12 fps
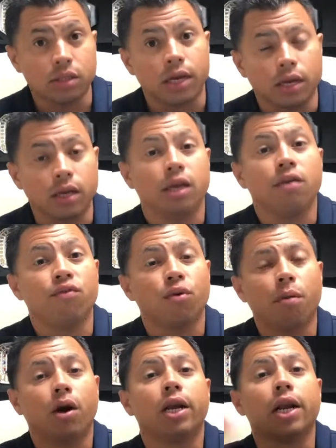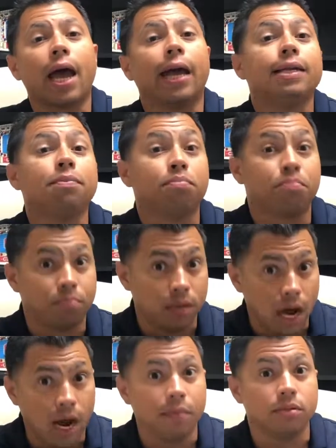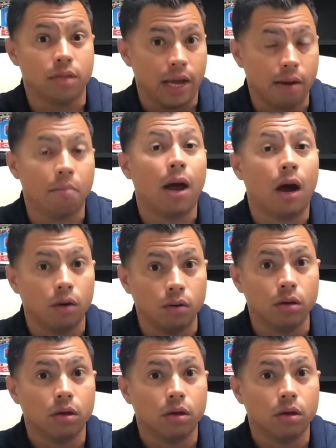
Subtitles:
that can give you about 9 times that amount.